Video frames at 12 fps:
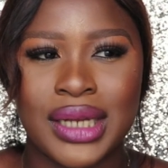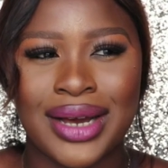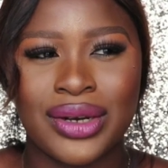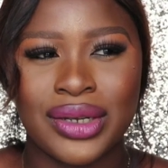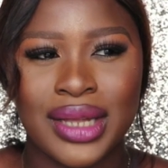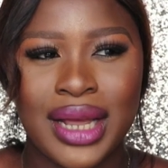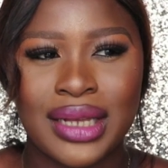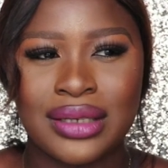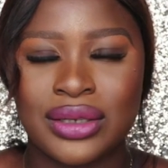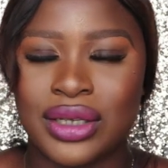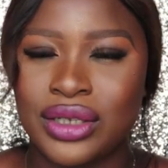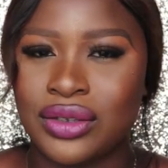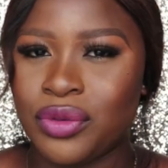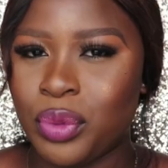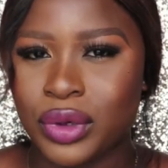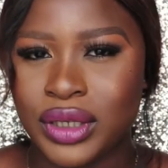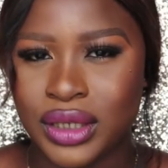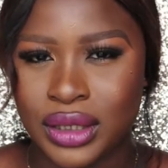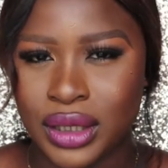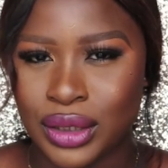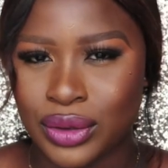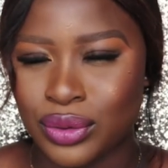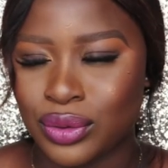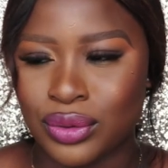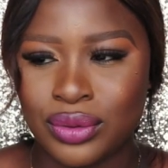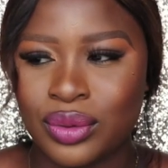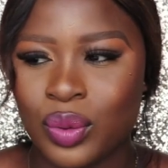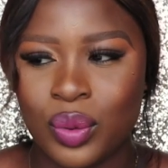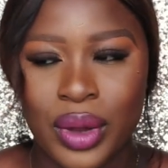There are other sources of protein they do,